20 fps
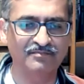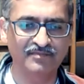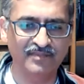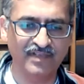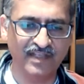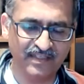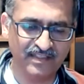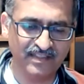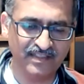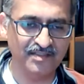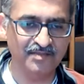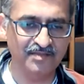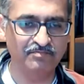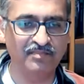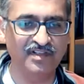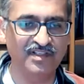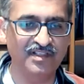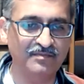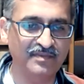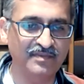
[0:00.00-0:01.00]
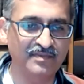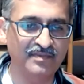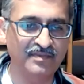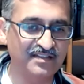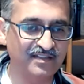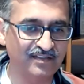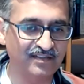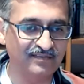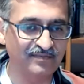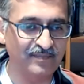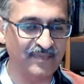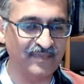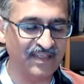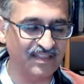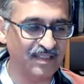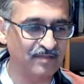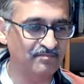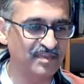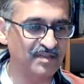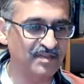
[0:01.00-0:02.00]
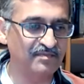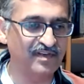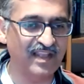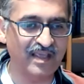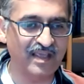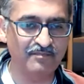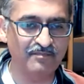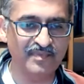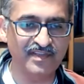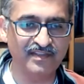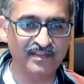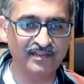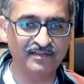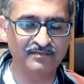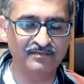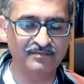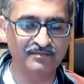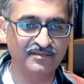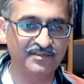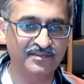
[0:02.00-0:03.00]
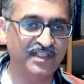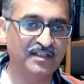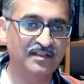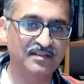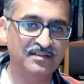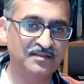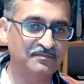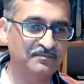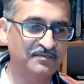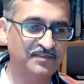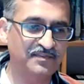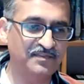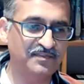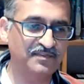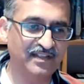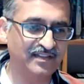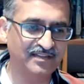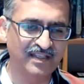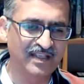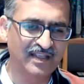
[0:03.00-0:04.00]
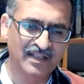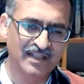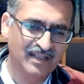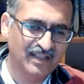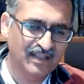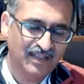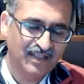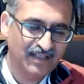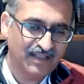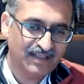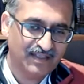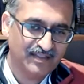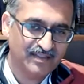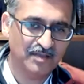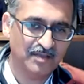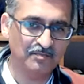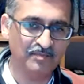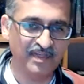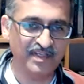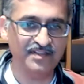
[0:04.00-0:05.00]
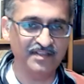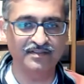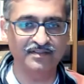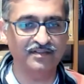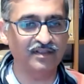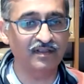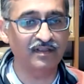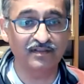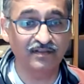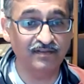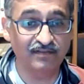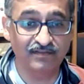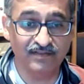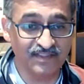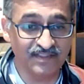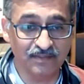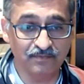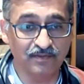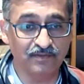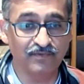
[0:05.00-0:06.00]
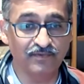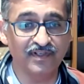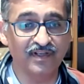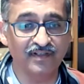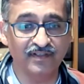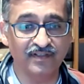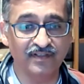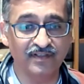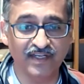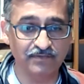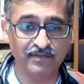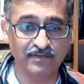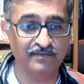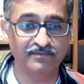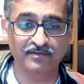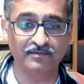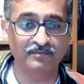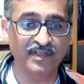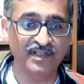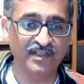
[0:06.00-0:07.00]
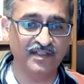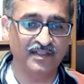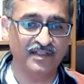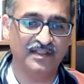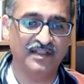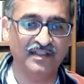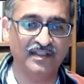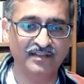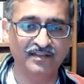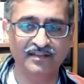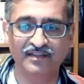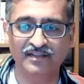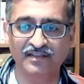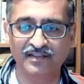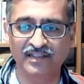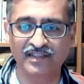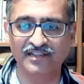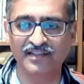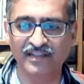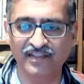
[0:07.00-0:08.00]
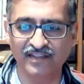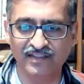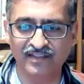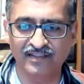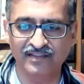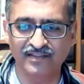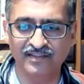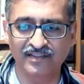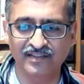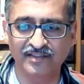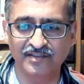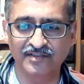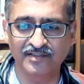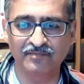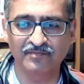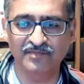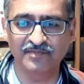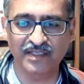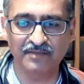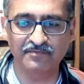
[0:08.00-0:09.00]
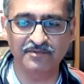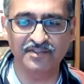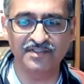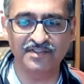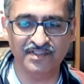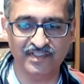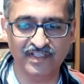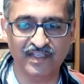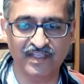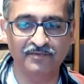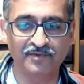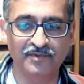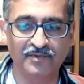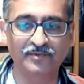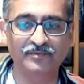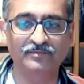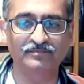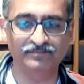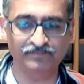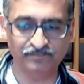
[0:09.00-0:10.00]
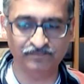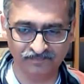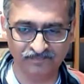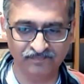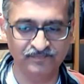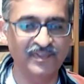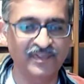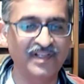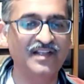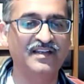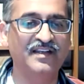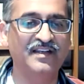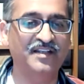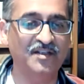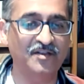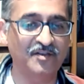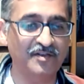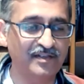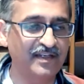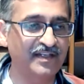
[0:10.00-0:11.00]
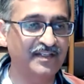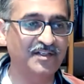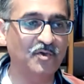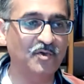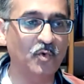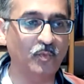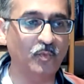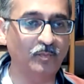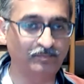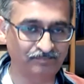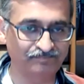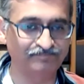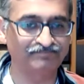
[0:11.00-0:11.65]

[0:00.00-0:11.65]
nice blurby stuff, make them people happy and settle some feelings. Some patients are unreasonable. We can't get away from it. And I think sometimes you just have to let it go.